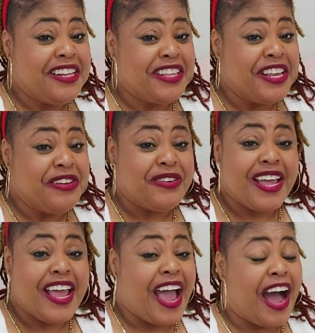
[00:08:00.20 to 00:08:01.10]
in the
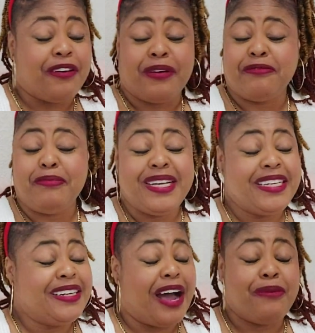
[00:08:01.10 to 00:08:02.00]
UK,
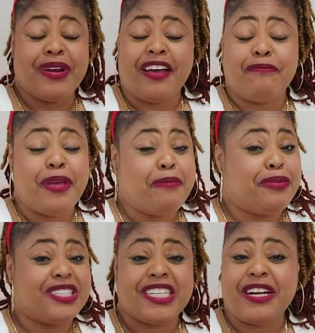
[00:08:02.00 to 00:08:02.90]
I would have been
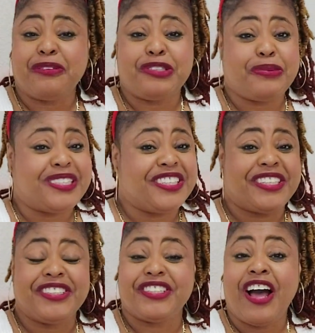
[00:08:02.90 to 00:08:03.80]
pushing out
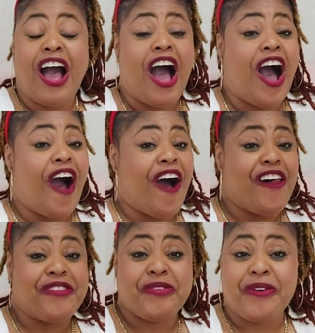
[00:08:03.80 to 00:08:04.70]
sweaters
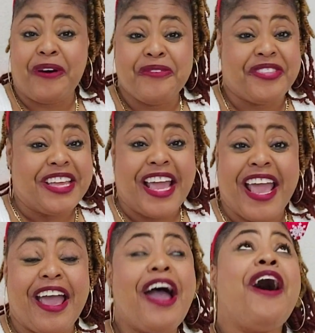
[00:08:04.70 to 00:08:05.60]
all throughout the
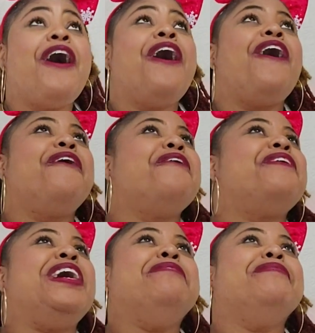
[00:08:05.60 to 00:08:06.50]
year.
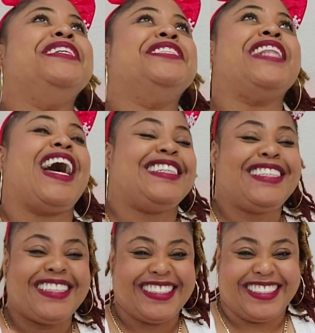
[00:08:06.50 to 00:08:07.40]
Oh, I miss
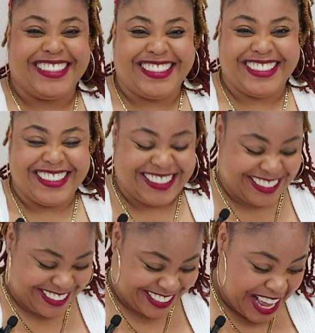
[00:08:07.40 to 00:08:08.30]
that.
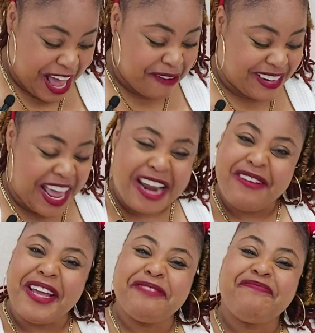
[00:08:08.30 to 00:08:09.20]
But
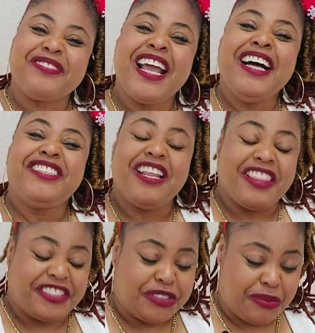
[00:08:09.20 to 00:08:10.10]
anyway, so
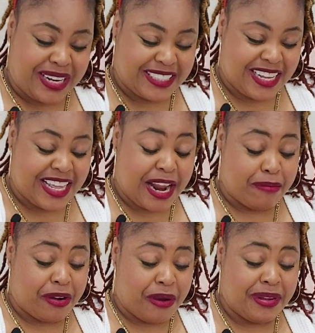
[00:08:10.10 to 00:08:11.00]
the sweater that
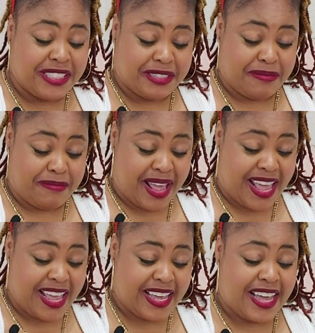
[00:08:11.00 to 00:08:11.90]
I'm going to
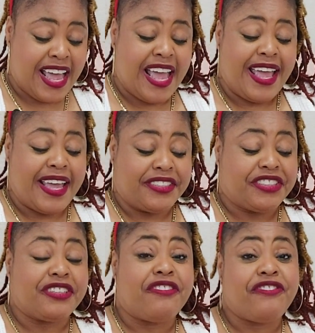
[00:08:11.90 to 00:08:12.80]
make,
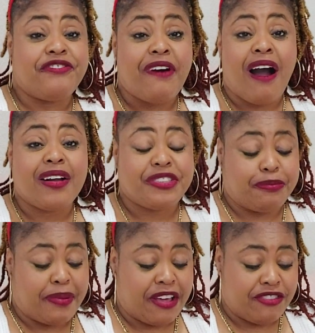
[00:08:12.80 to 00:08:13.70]
it's the
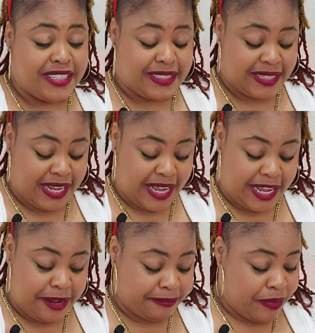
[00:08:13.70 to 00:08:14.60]
Foxberry
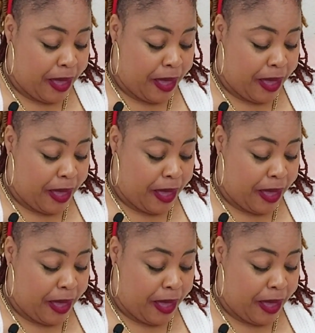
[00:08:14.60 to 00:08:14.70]
Tee